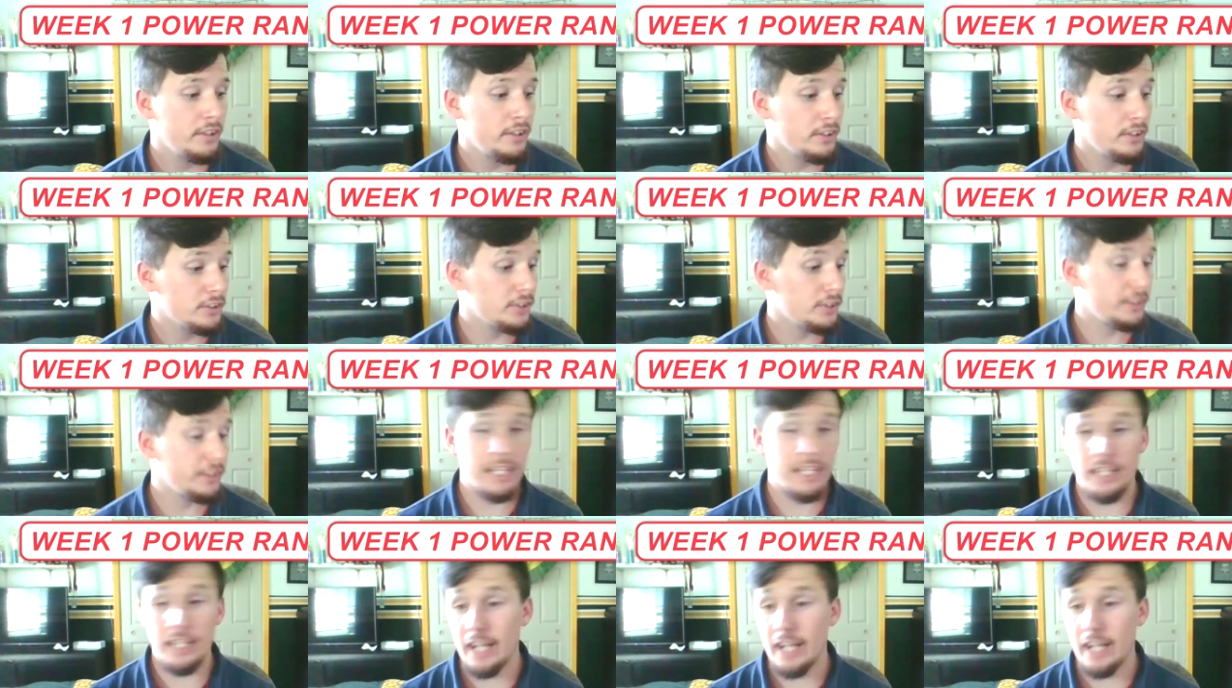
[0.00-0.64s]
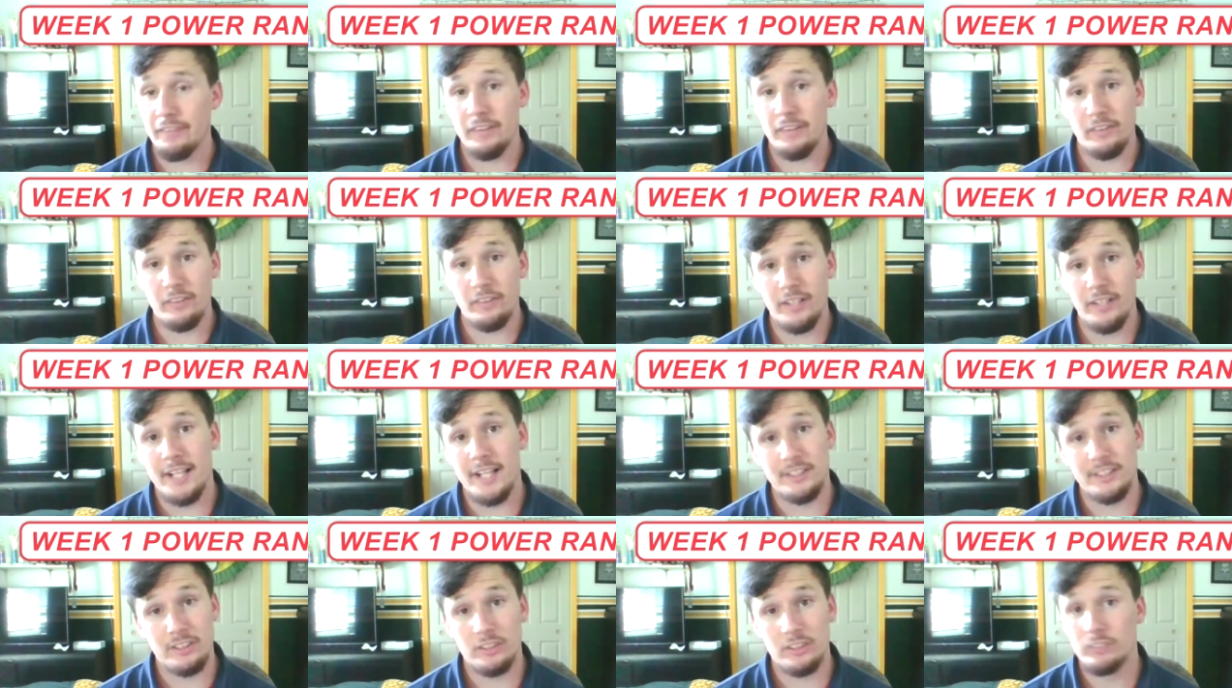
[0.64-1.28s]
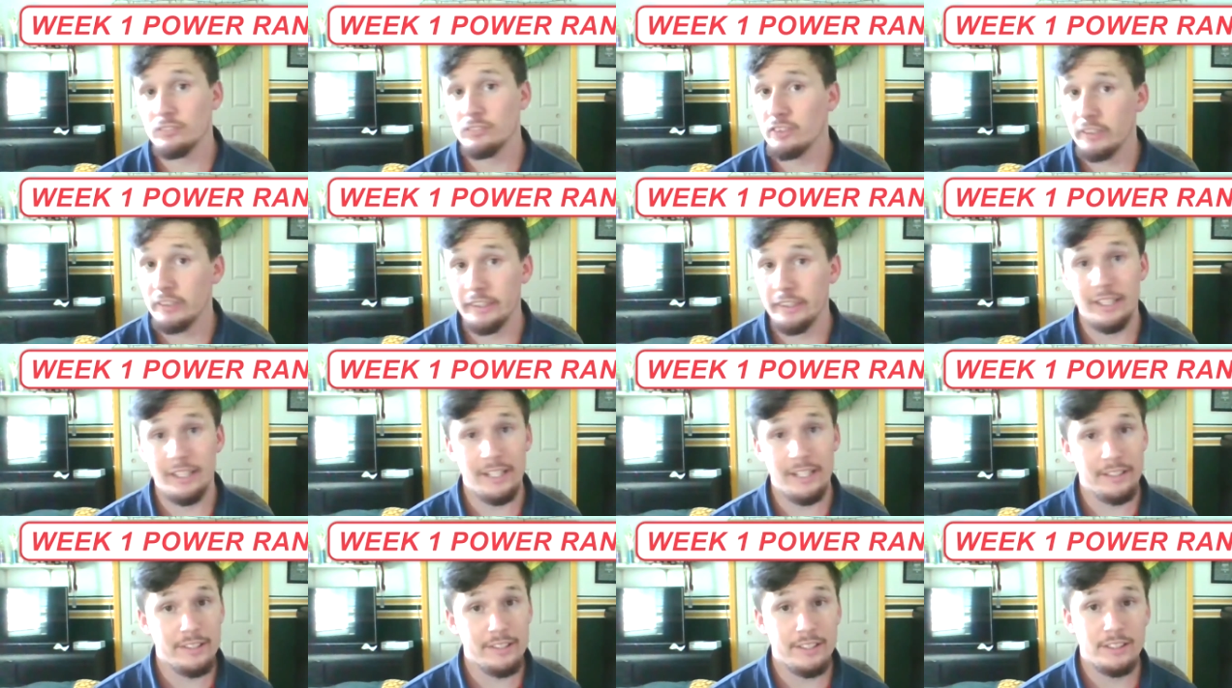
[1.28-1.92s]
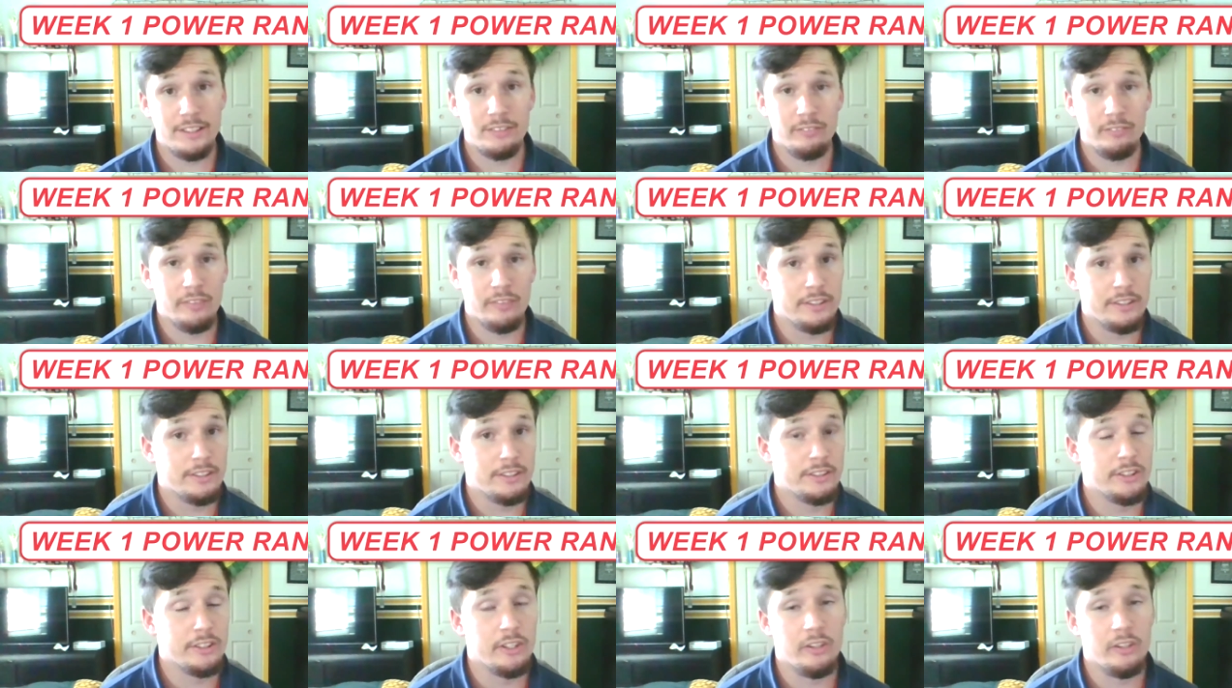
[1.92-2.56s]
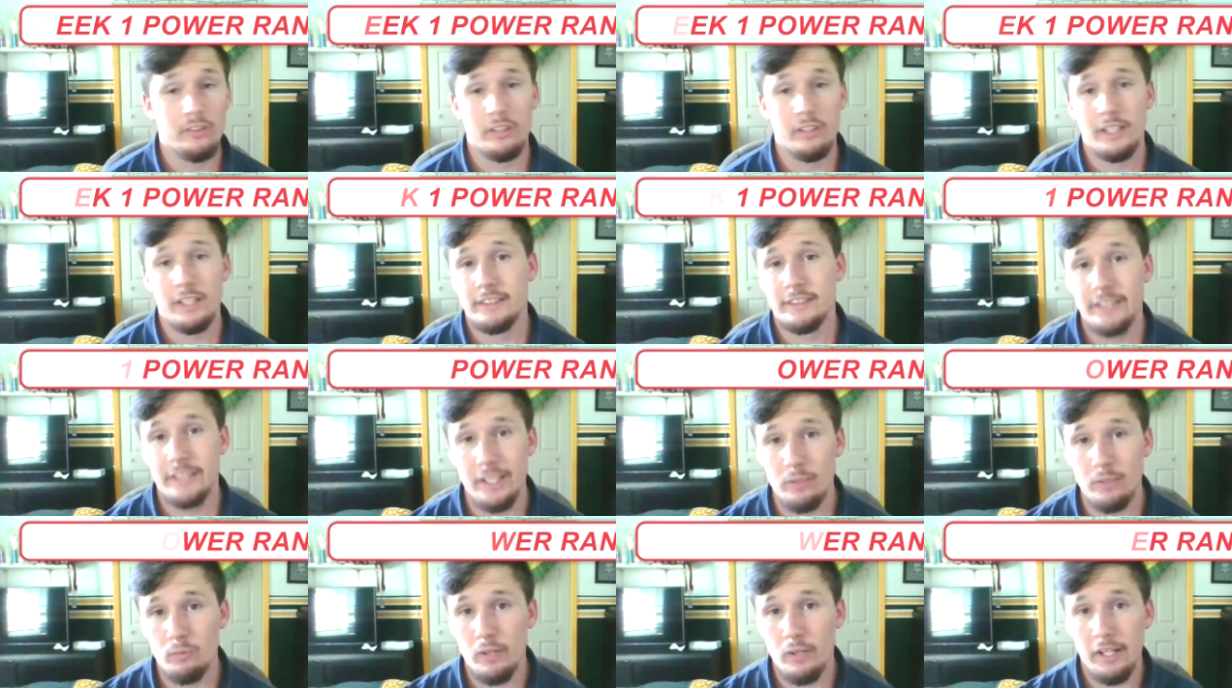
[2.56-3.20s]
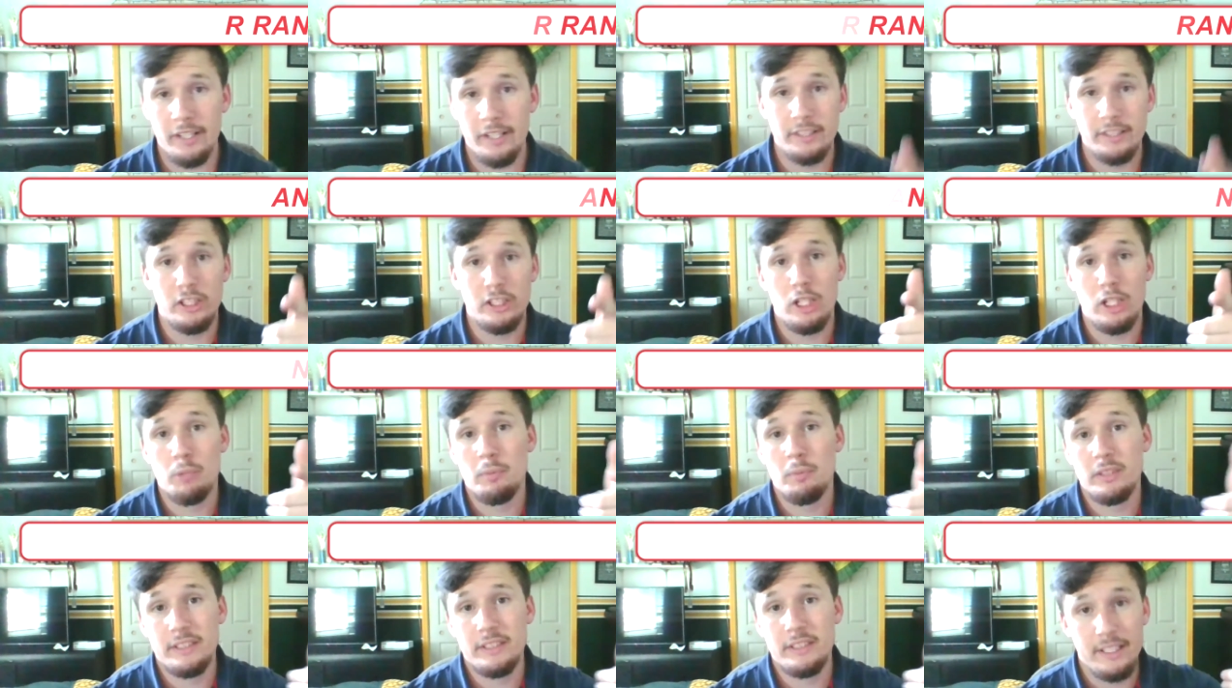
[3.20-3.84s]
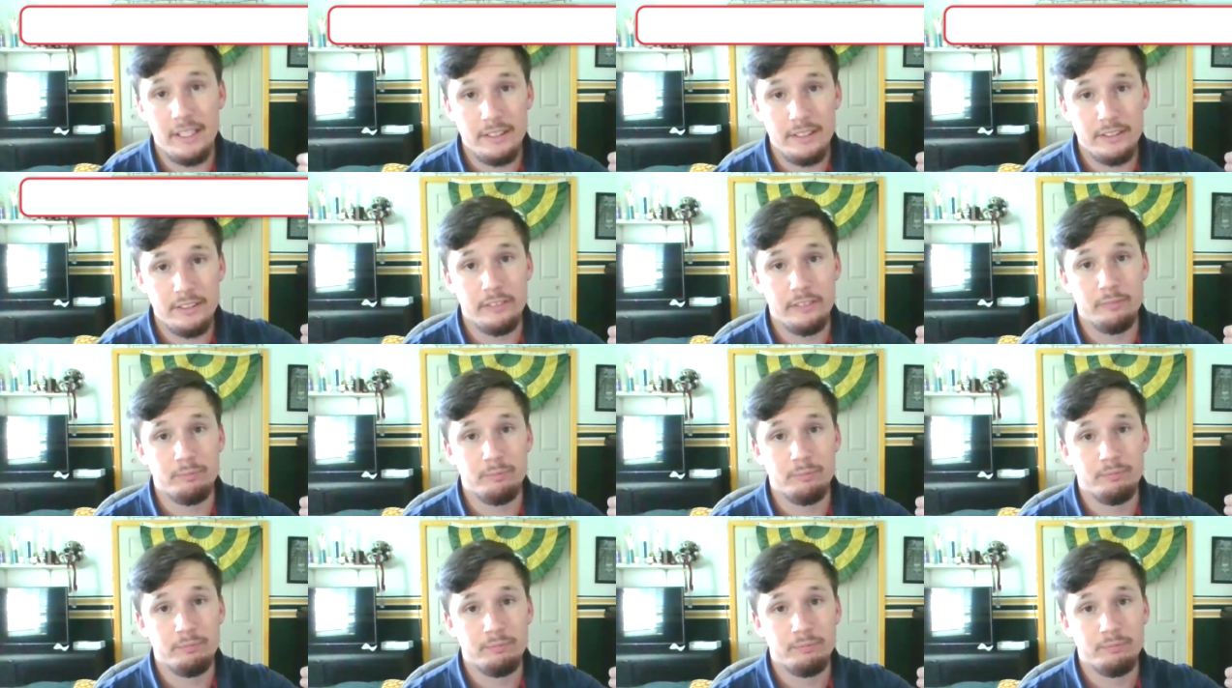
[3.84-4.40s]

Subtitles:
So yeah, I think you guys are going to really like this one. So let's get right into number 10 team.